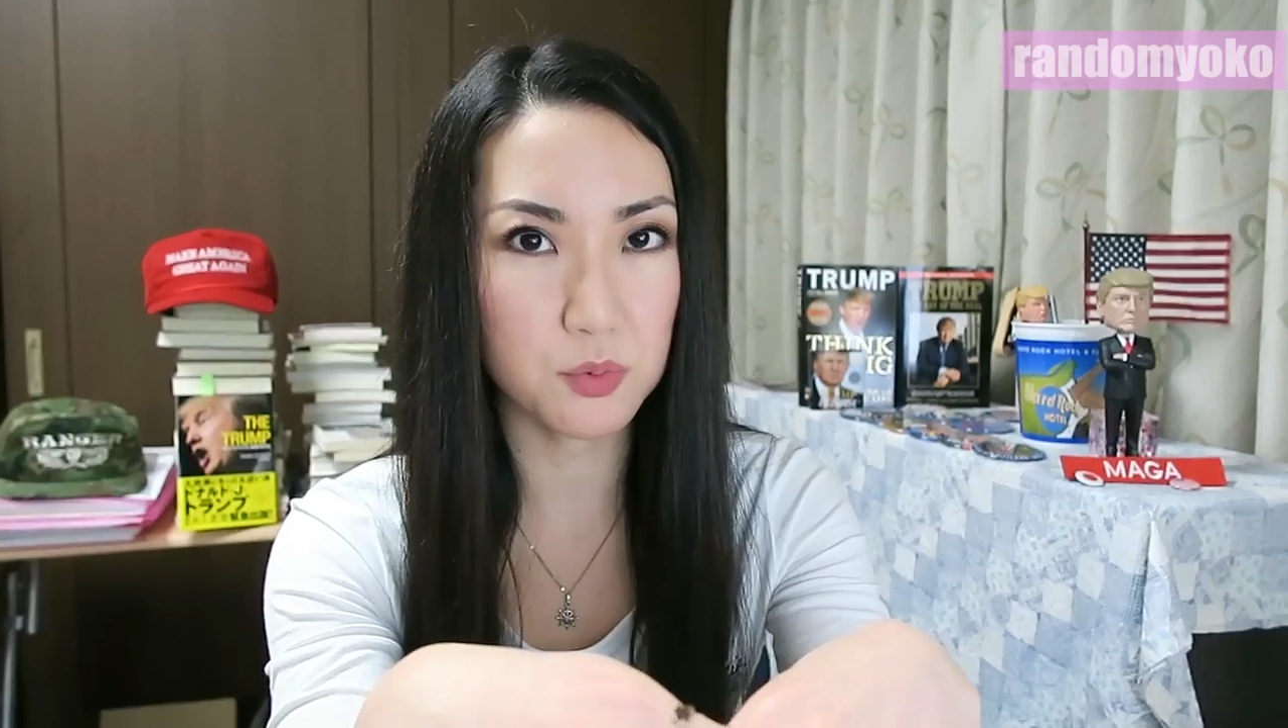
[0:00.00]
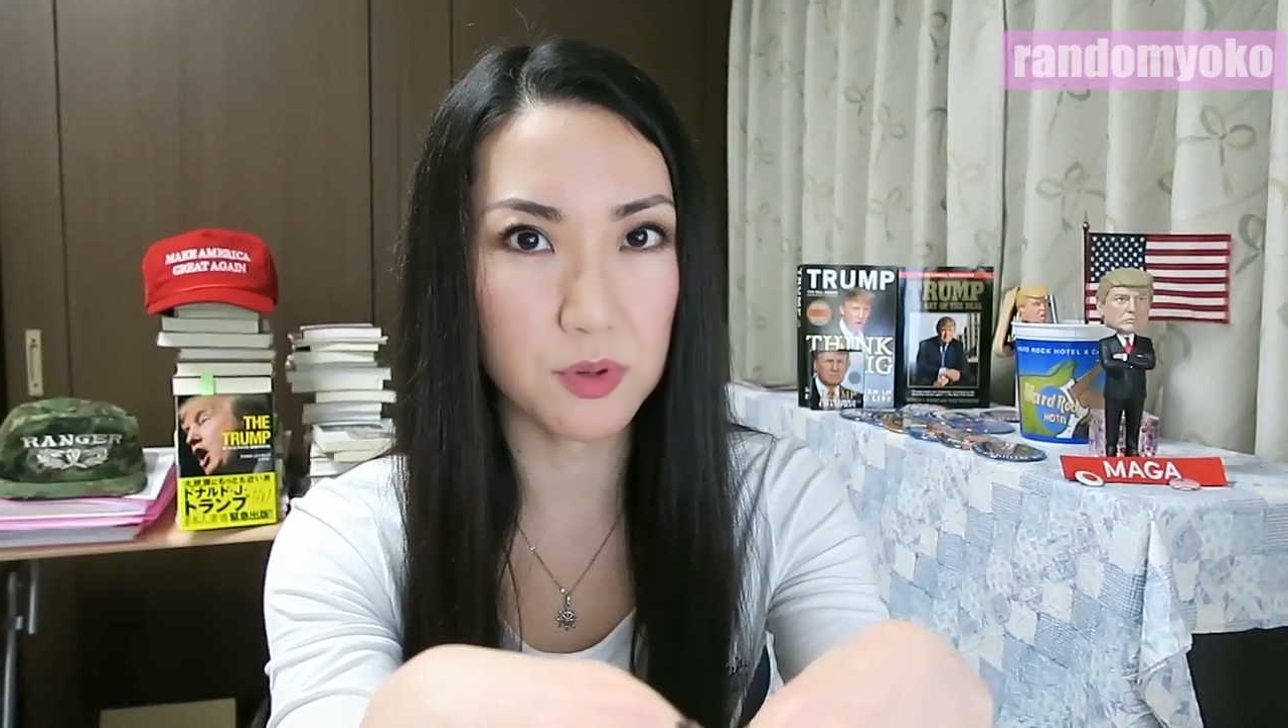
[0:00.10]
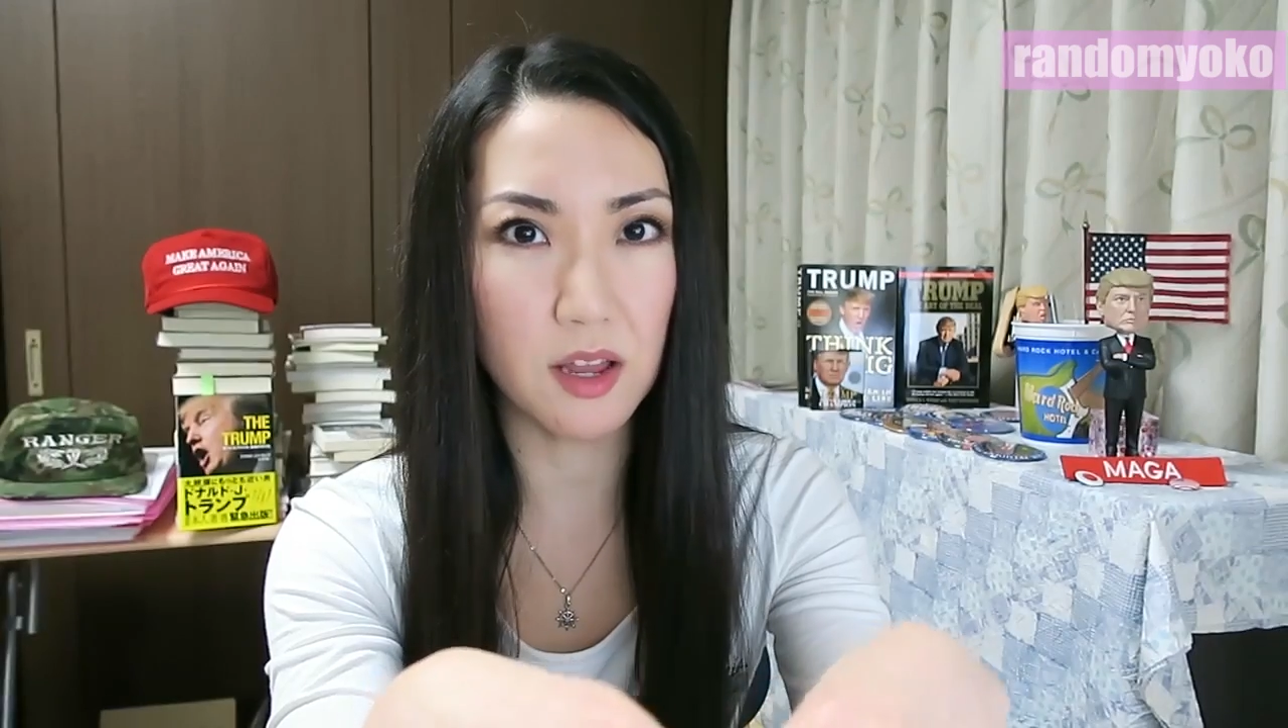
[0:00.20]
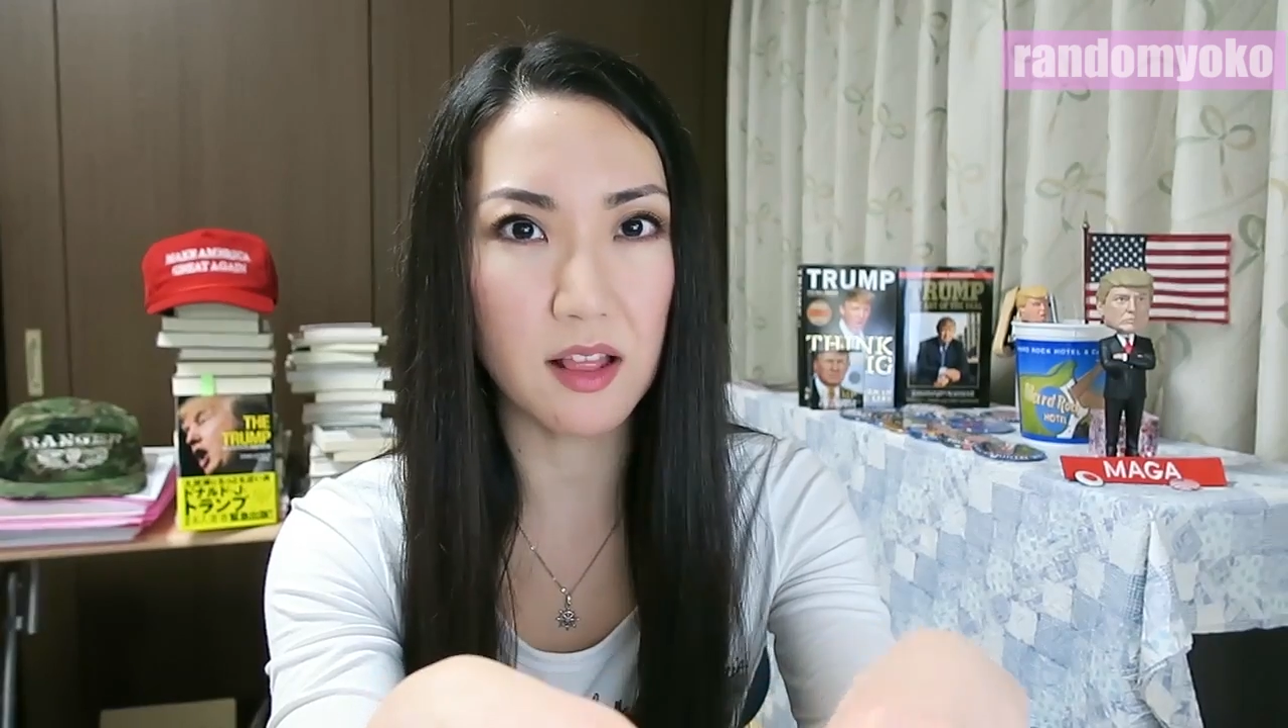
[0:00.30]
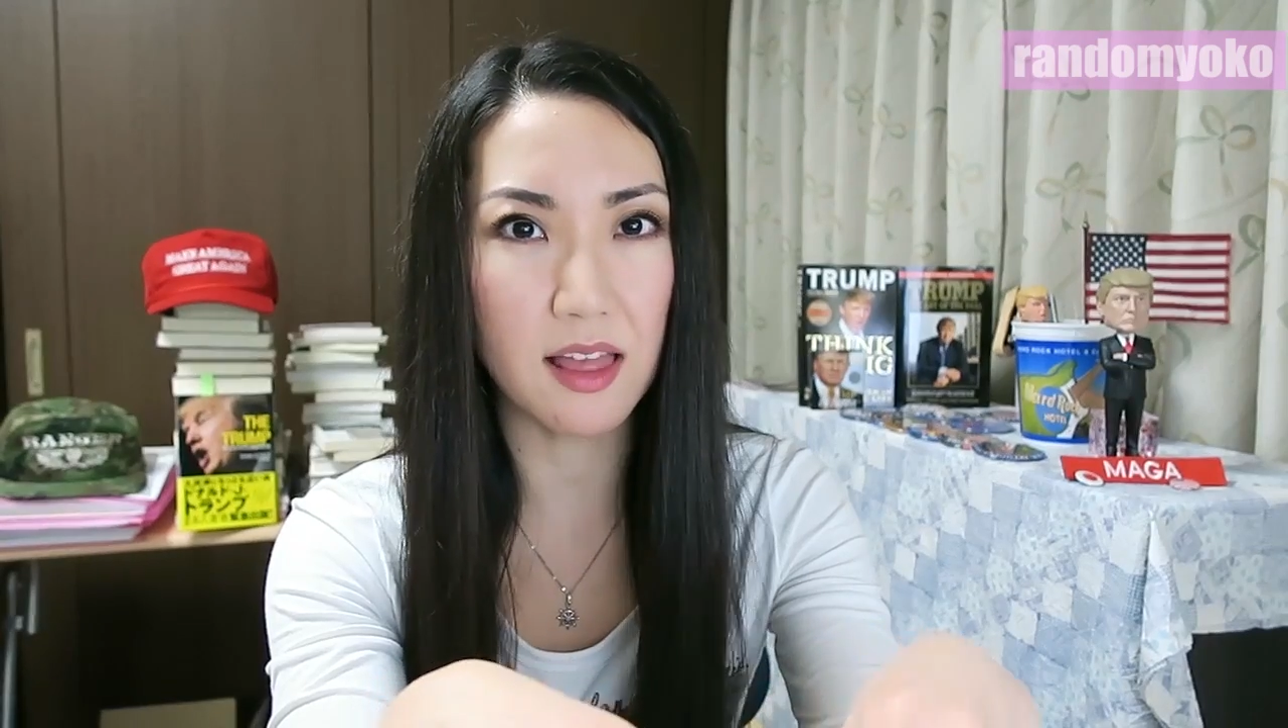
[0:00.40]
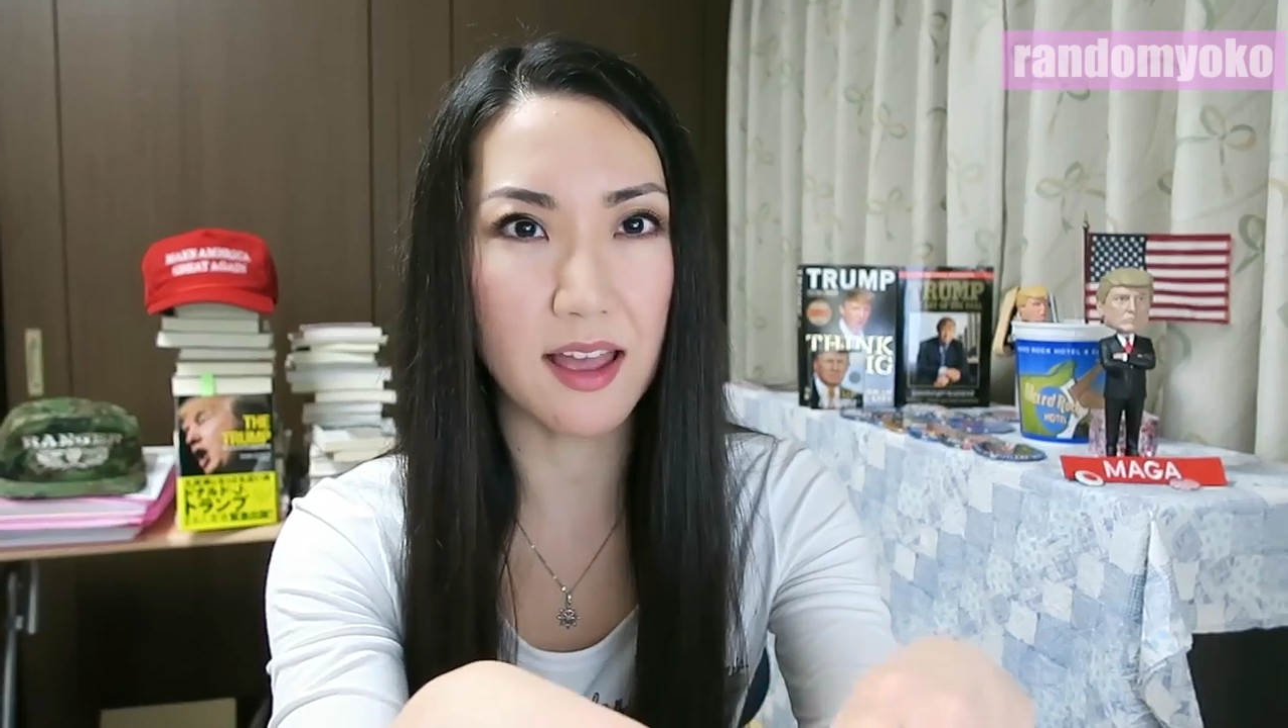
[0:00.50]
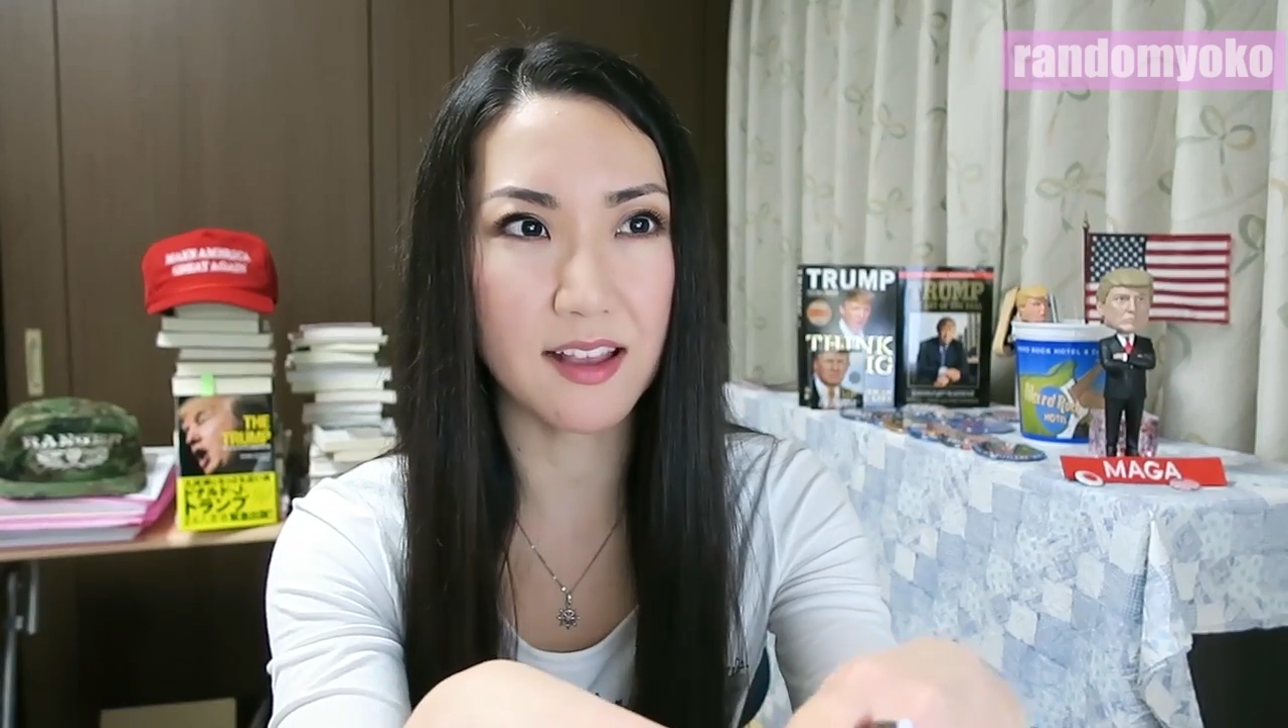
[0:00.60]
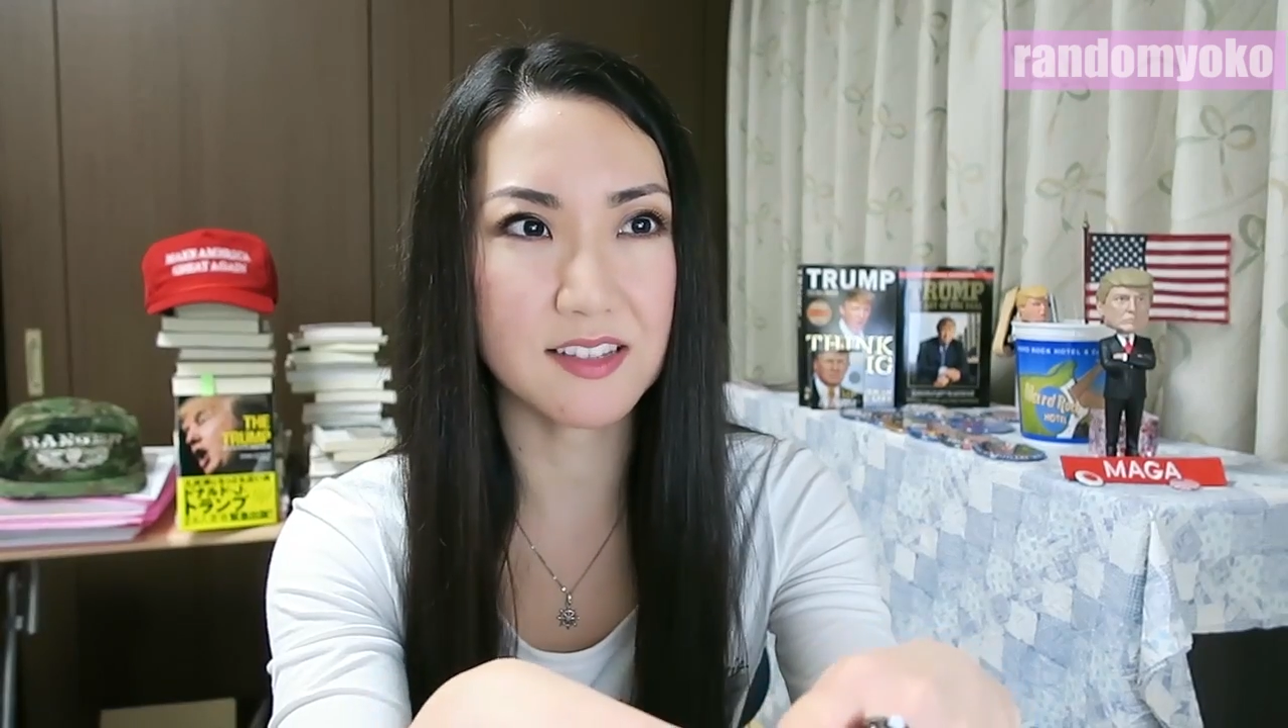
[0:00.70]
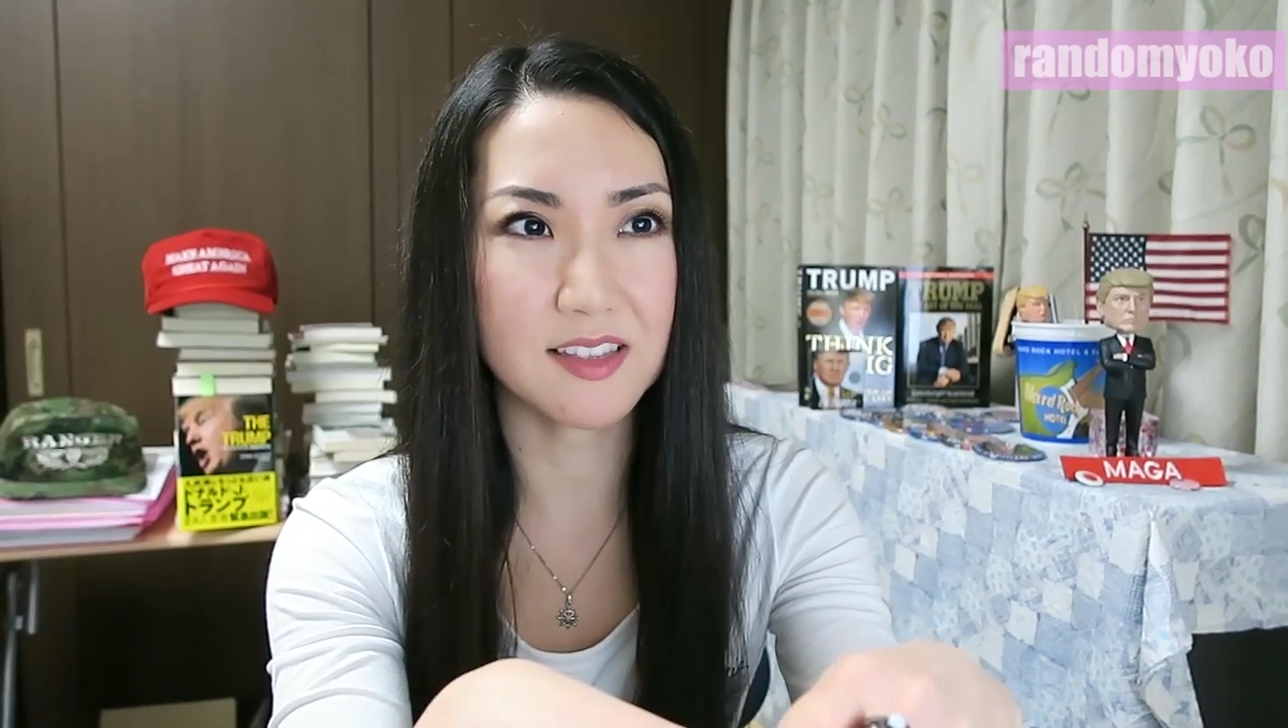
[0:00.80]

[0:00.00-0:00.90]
realize